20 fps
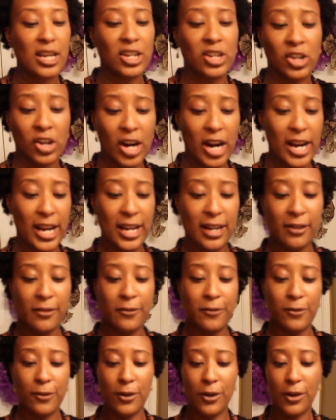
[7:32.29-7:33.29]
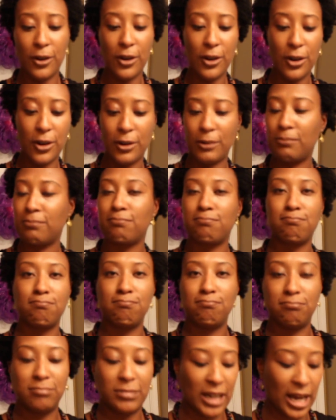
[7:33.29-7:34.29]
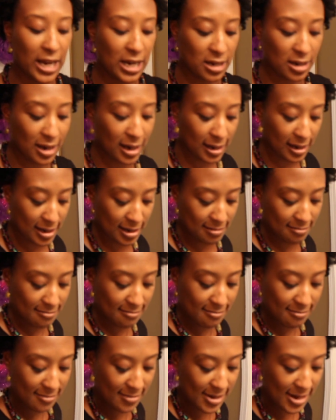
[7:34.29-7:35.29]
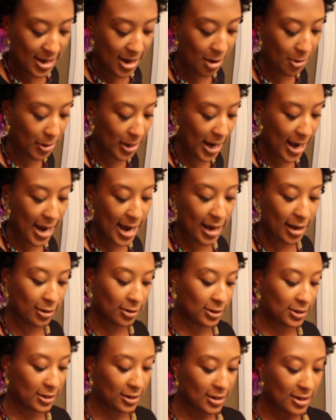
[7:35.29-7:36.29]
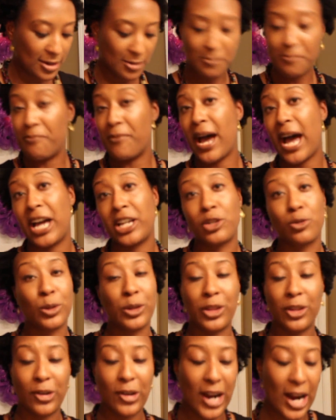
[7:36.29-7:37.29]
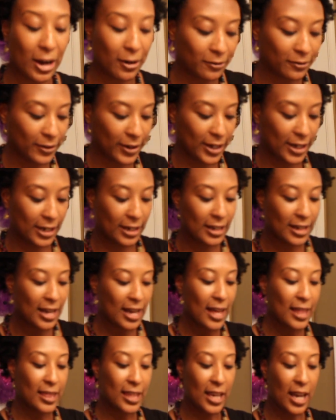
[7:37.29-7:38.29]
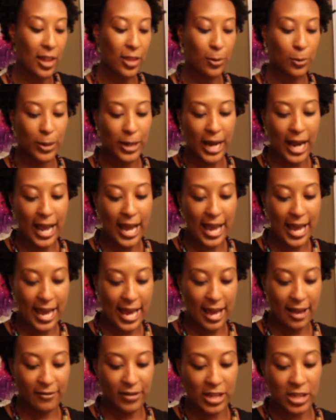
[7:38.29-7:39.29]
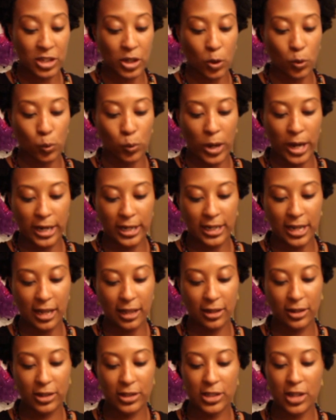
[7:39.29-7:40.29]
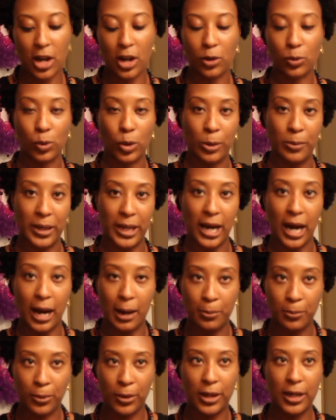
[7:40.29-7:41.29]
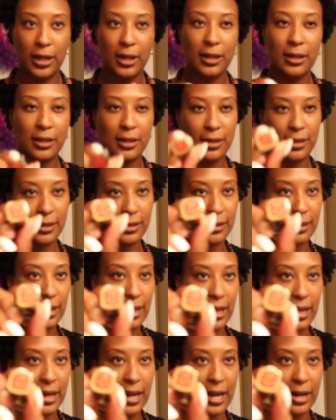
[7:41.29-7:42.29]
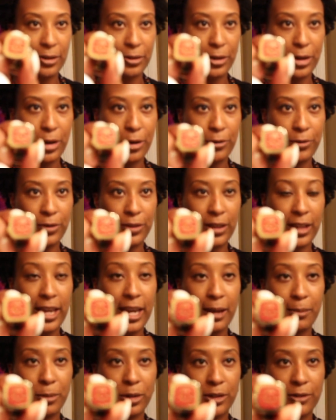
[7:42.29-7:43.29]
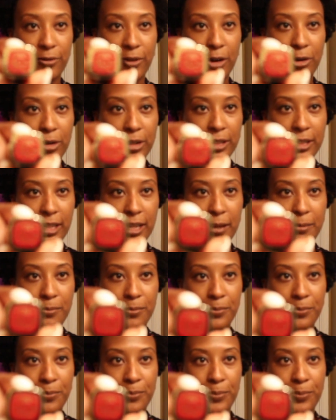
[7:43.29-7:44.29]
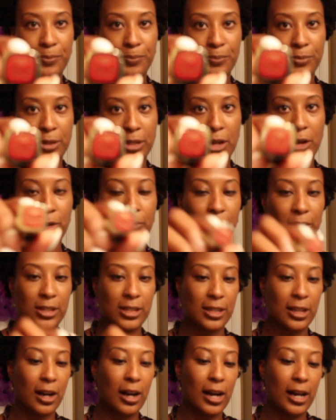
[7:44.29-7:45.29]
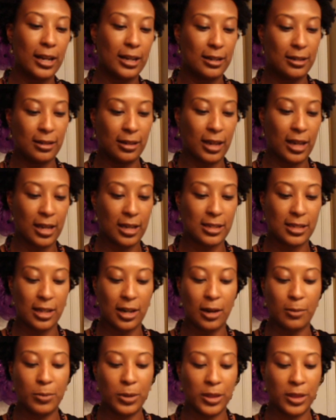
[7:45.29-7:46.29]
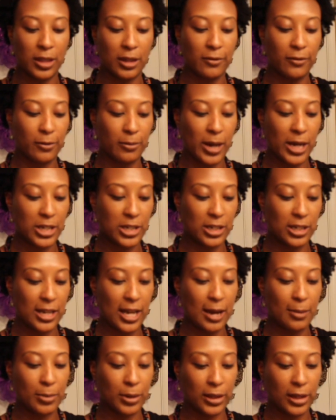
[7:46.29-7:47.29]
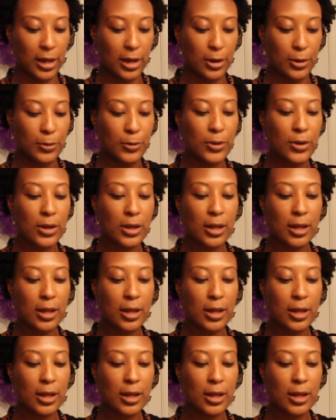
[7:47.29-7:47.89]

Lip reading: Great for date night, going out, match with your outfit. The other one I have is a red color. It's called Ruby Opera. And I don't know if the camera's focusing, so if it's not, like I said, I'll put the information down below.